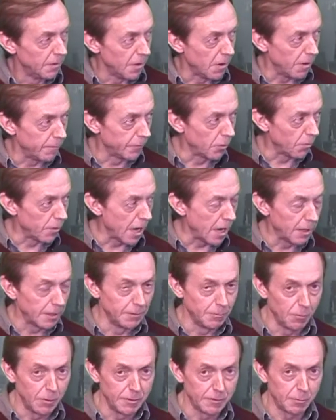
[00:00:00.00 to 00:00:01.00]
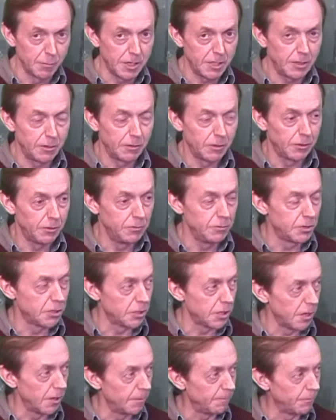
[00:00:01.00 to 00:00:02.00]
Now, I've got Alin with me,
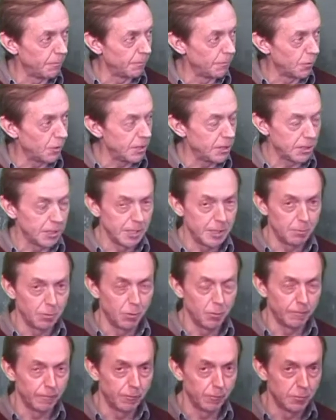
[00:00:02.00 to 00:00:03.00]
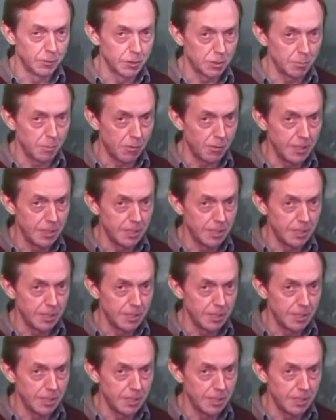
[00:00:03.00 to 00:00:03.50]
who's recently put forward some